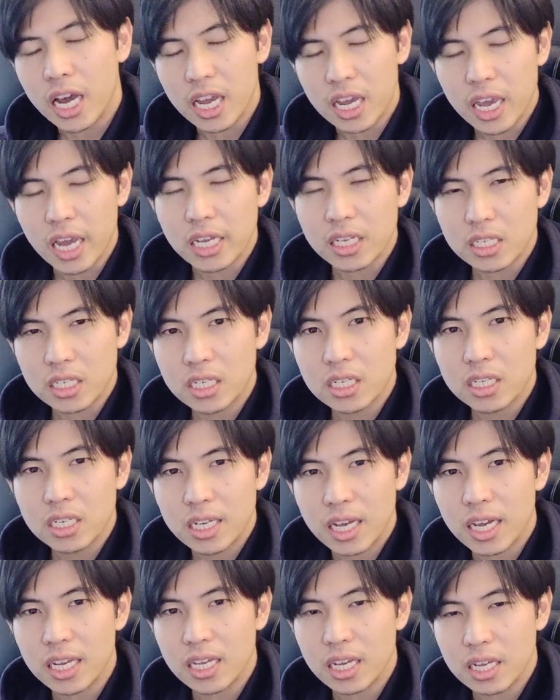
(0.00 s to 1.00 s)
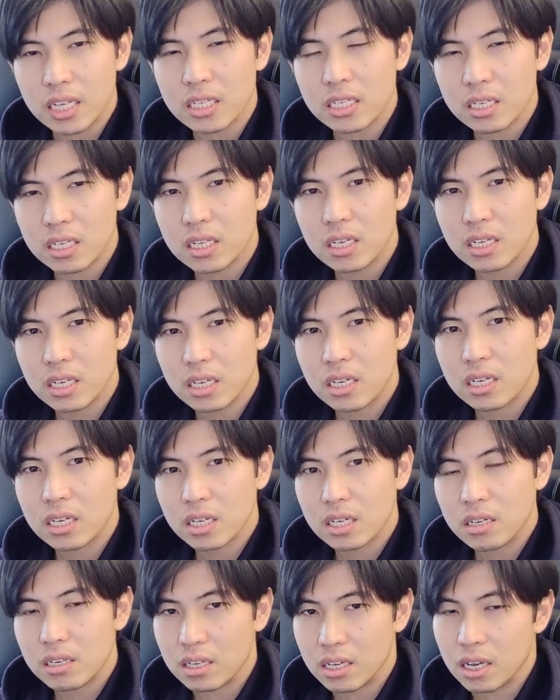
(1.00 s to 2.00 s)
I guess. I guess.
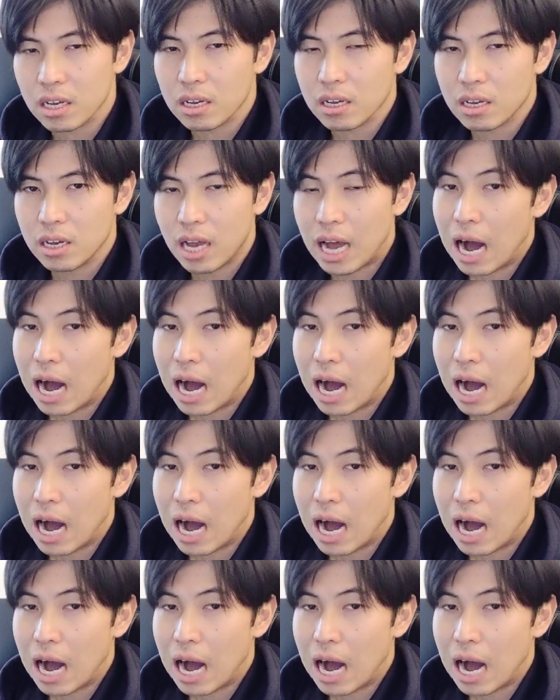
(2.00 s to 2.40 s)
Yeah.